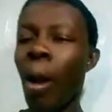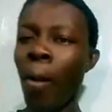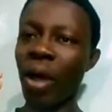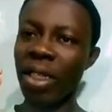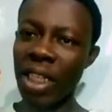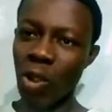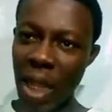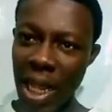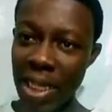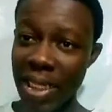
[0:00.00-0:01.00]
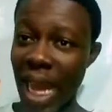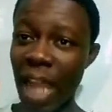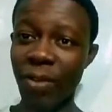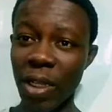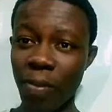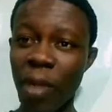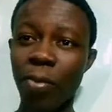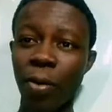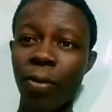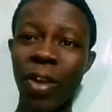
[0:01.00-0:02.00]
But it will ease life for the
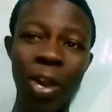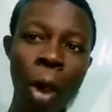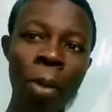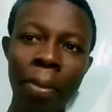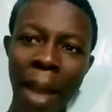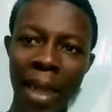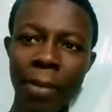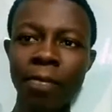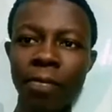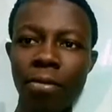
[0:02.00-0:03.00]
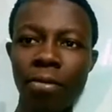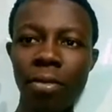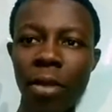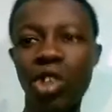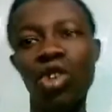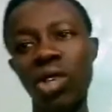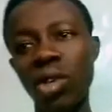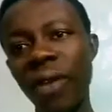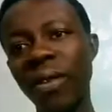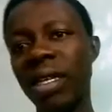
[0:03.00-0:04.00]
people, for the common man. It's going
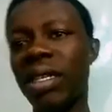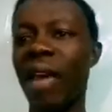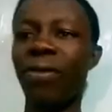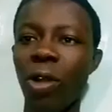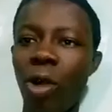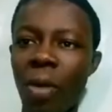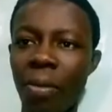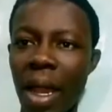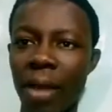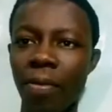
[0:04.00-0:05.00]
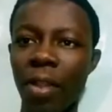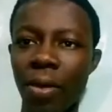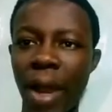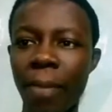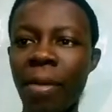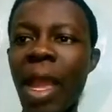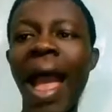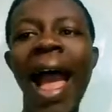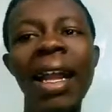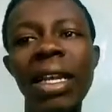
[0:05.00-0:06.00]
to ease life for the common man, right?
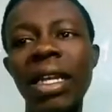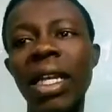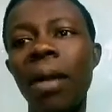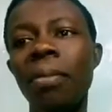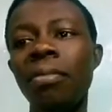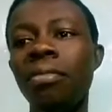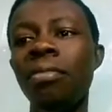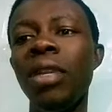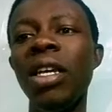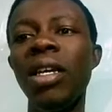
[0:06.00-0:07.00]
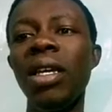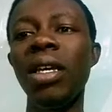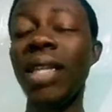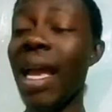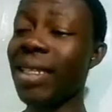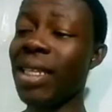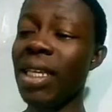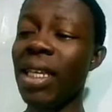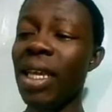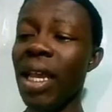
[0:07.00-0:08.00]
And that's
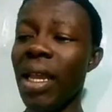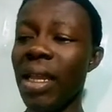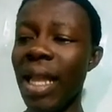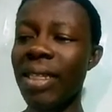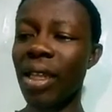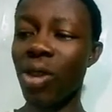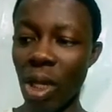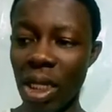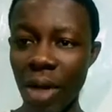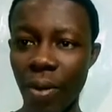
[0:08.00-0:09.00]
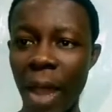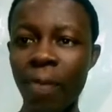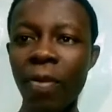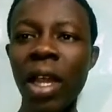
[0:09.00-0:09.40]
the third thing, right?